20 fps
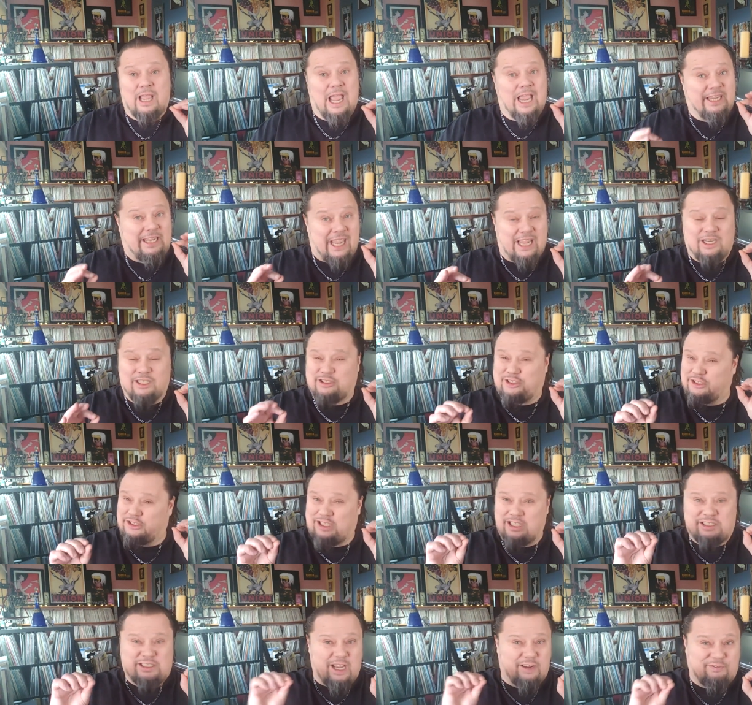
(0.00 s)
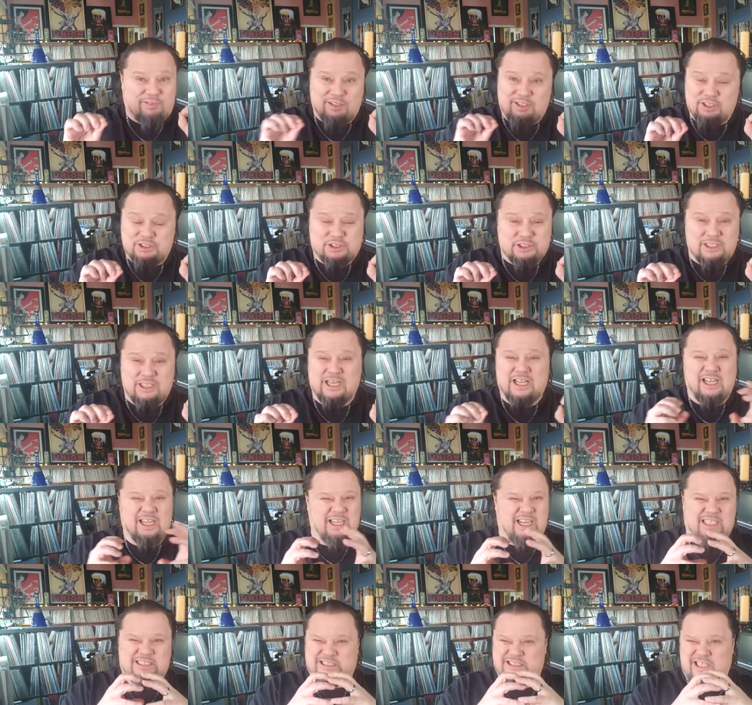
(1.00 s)
Again, it's just a definition,
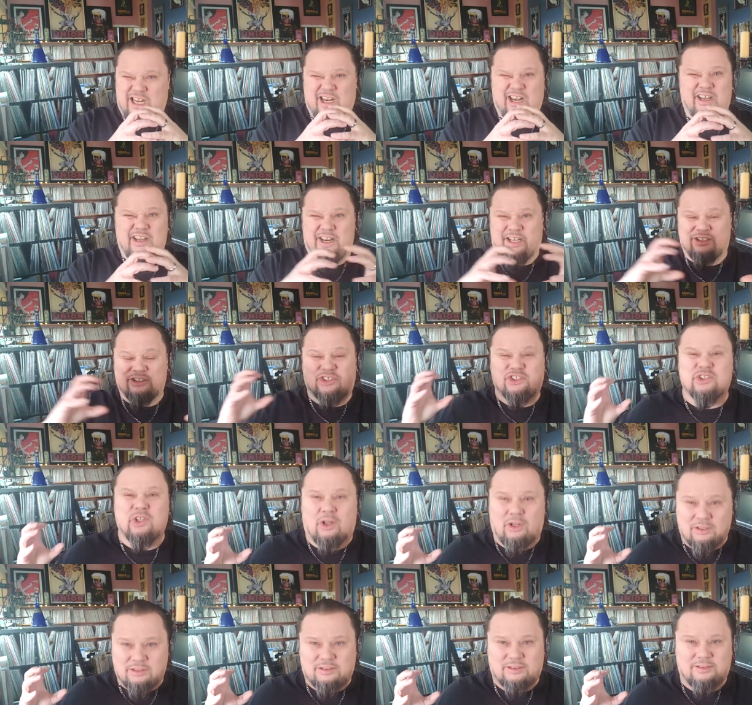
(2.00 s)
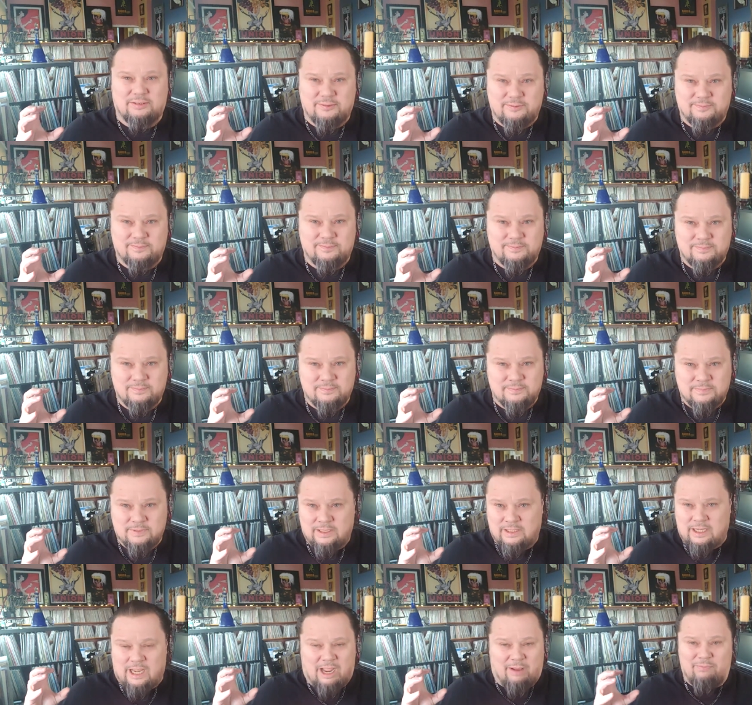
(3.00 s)
it's not an insult.
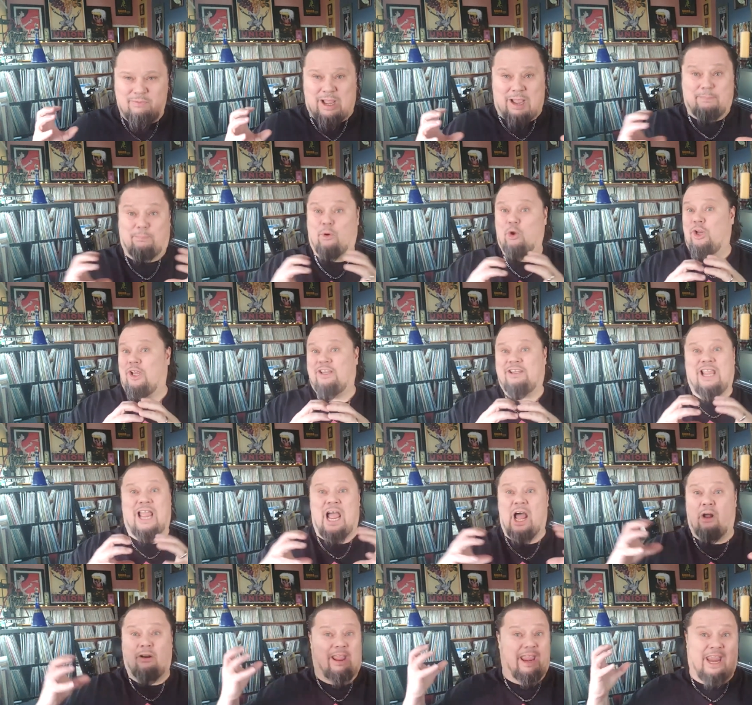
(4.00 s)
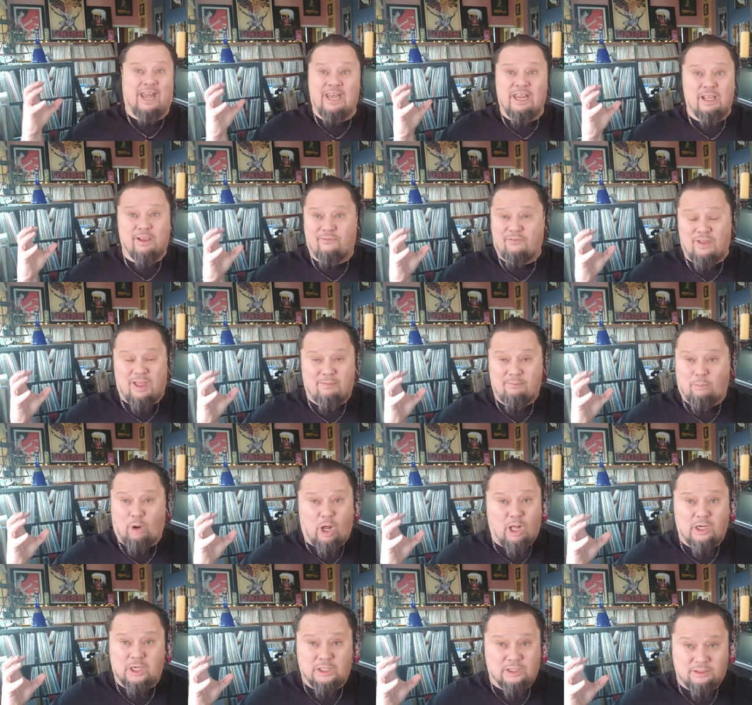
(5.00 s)
I'm not putting down any of that
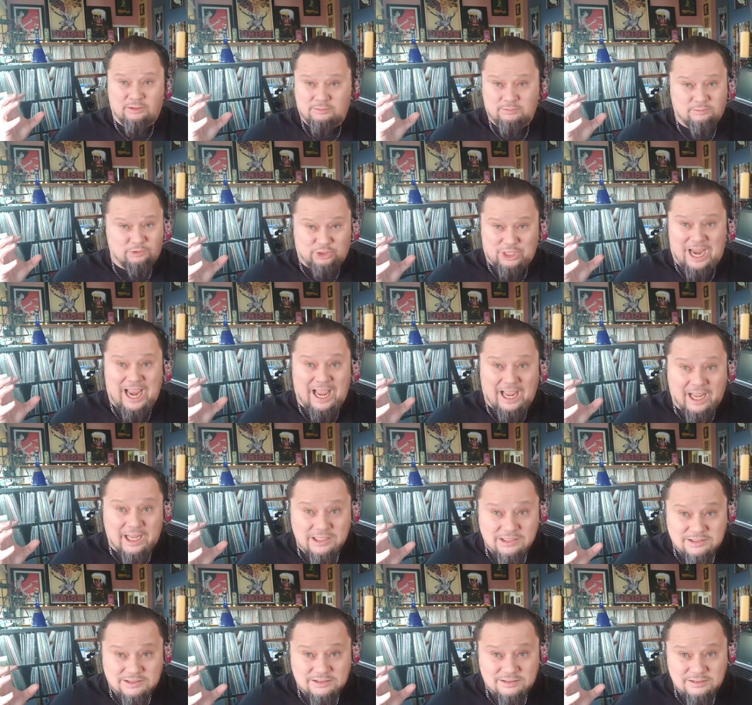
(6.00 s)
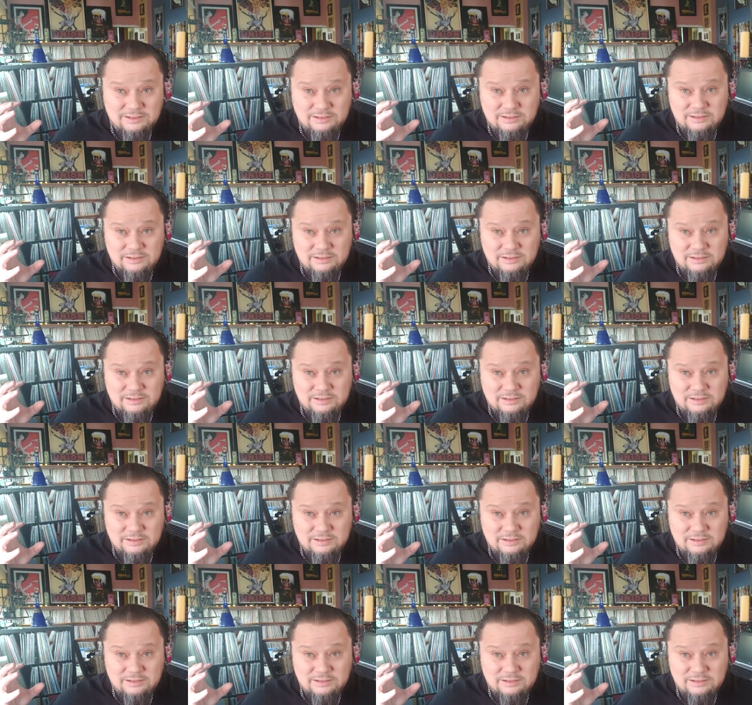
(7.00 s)
modern jazz.